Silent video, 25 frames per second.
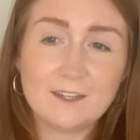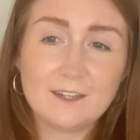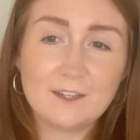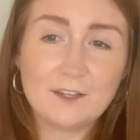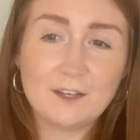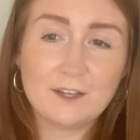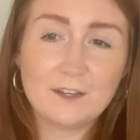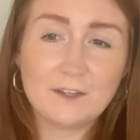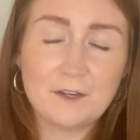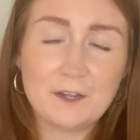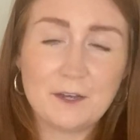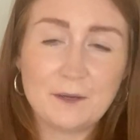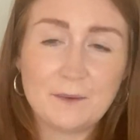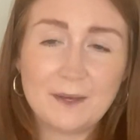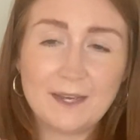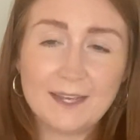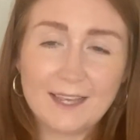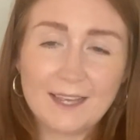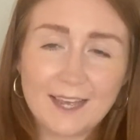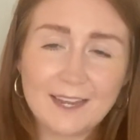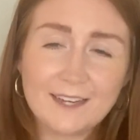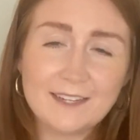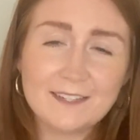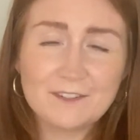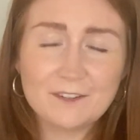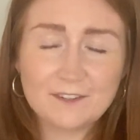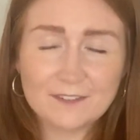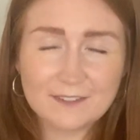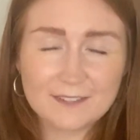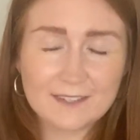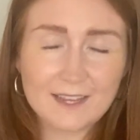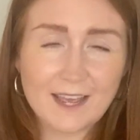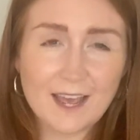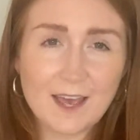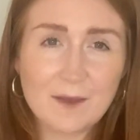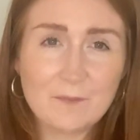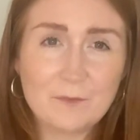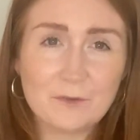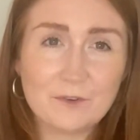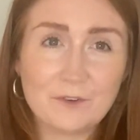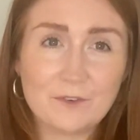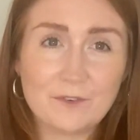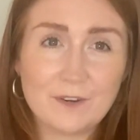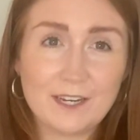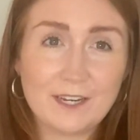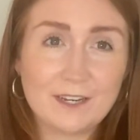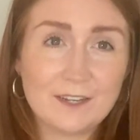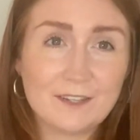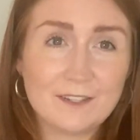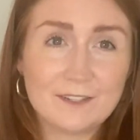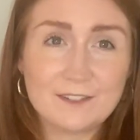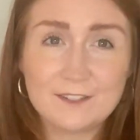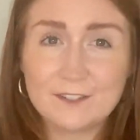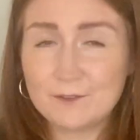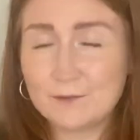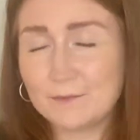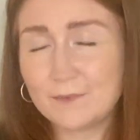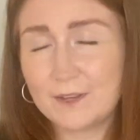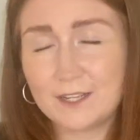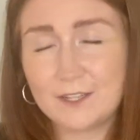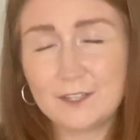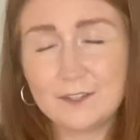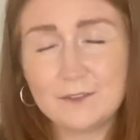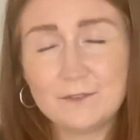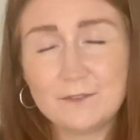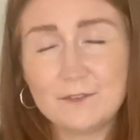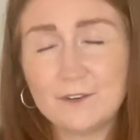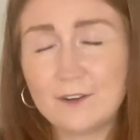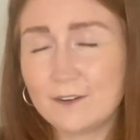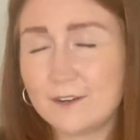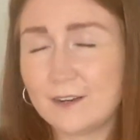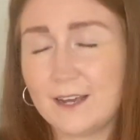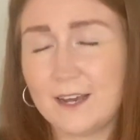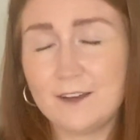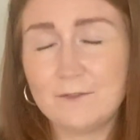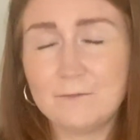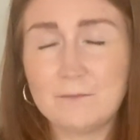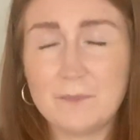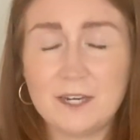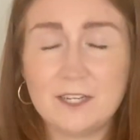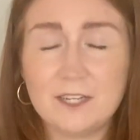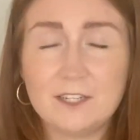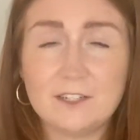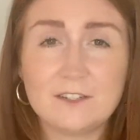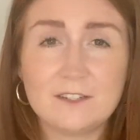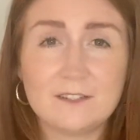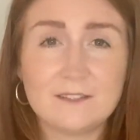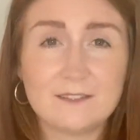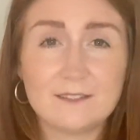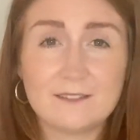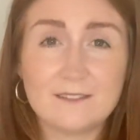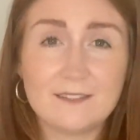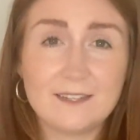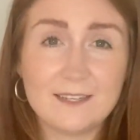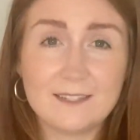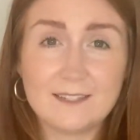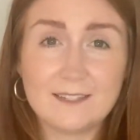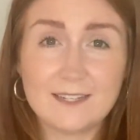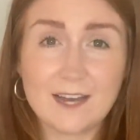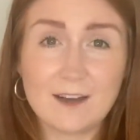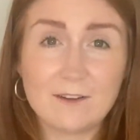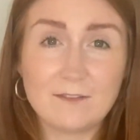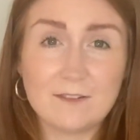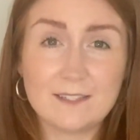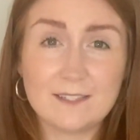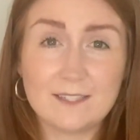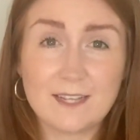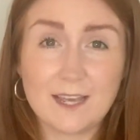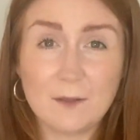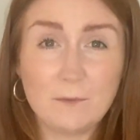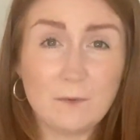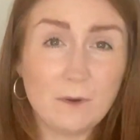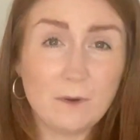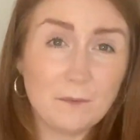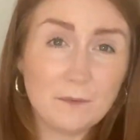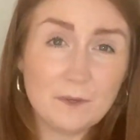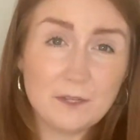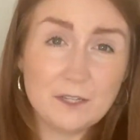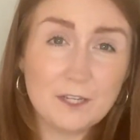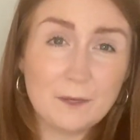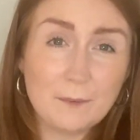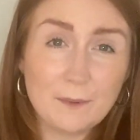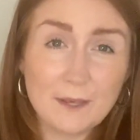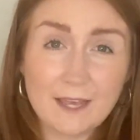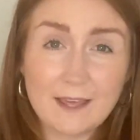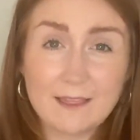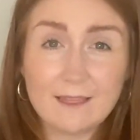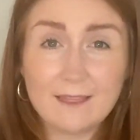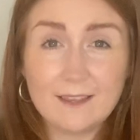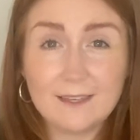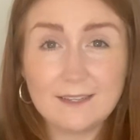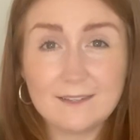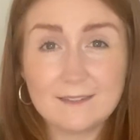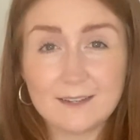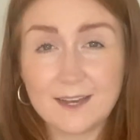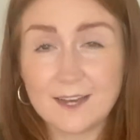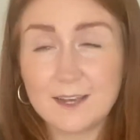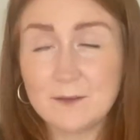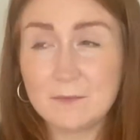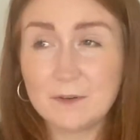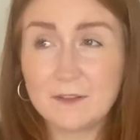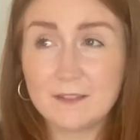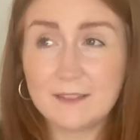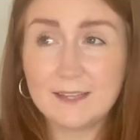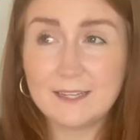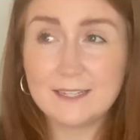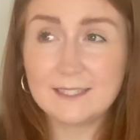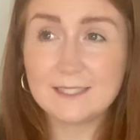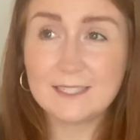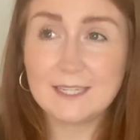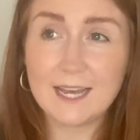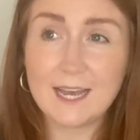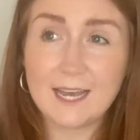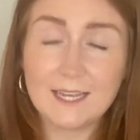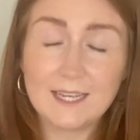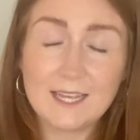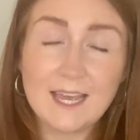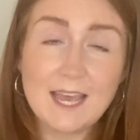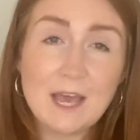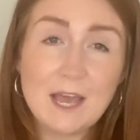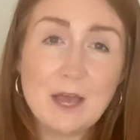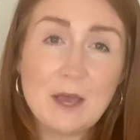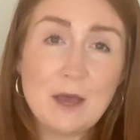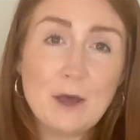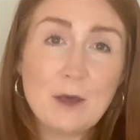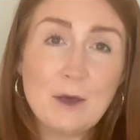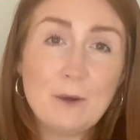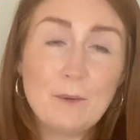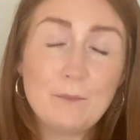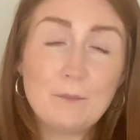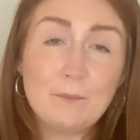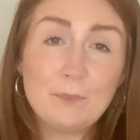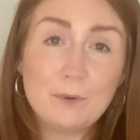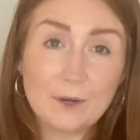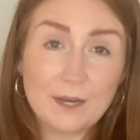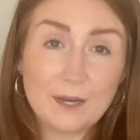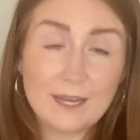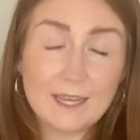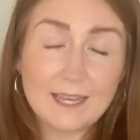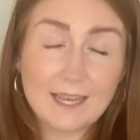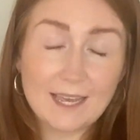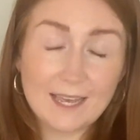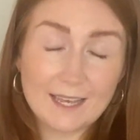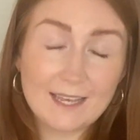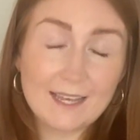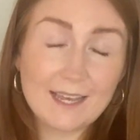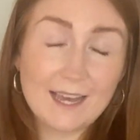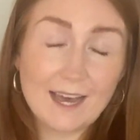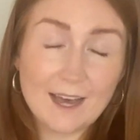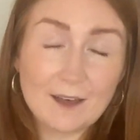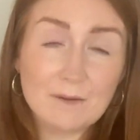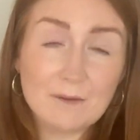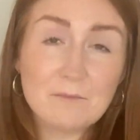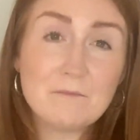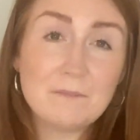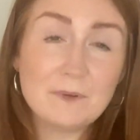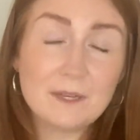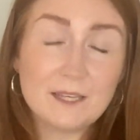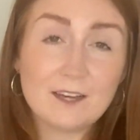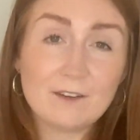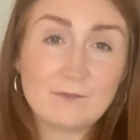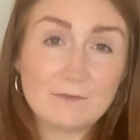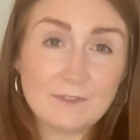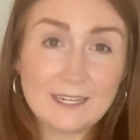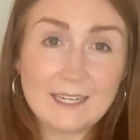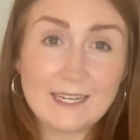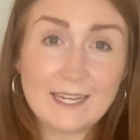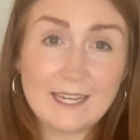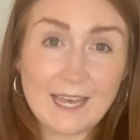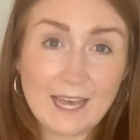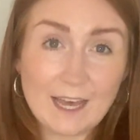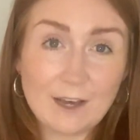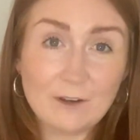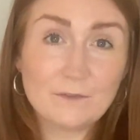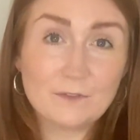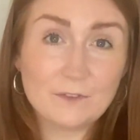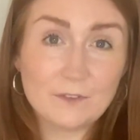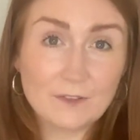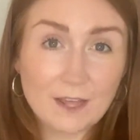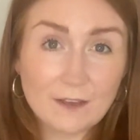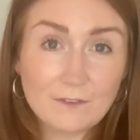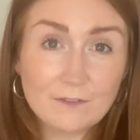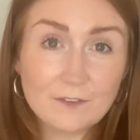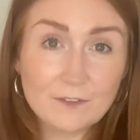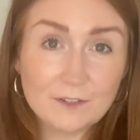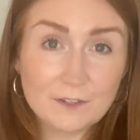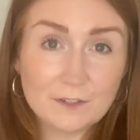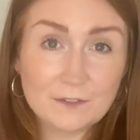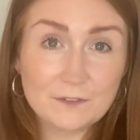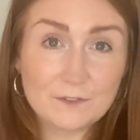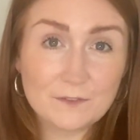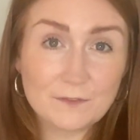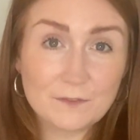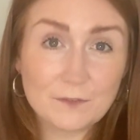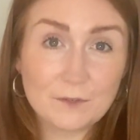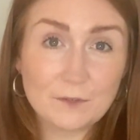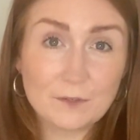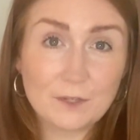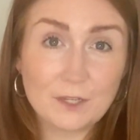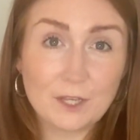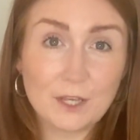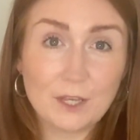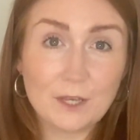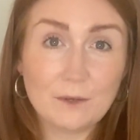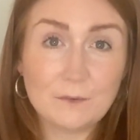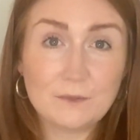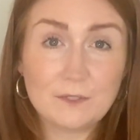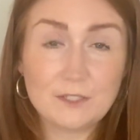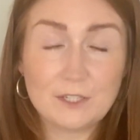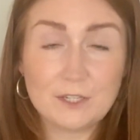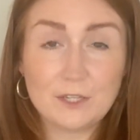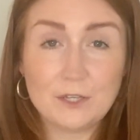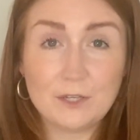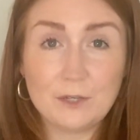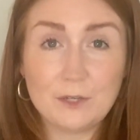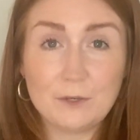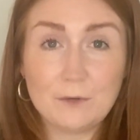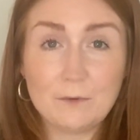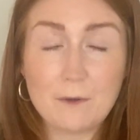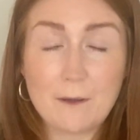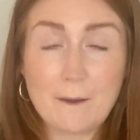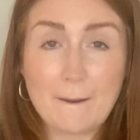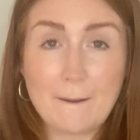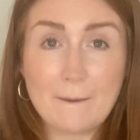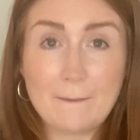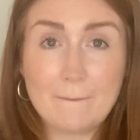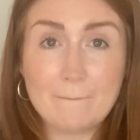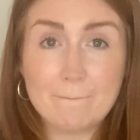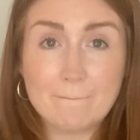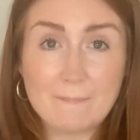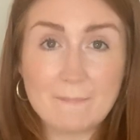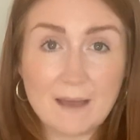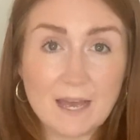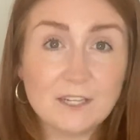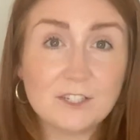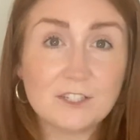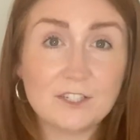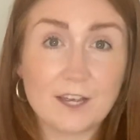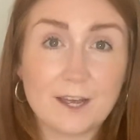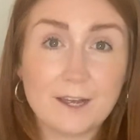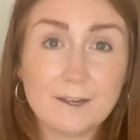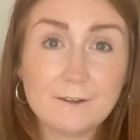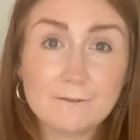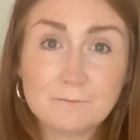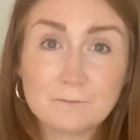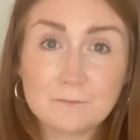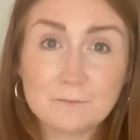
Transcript: you know, again, it's not scaremongering, because you're not going to have managers that sit down and say, what were you doing at this time on this day? But it can be that really helpful evidence for you to measure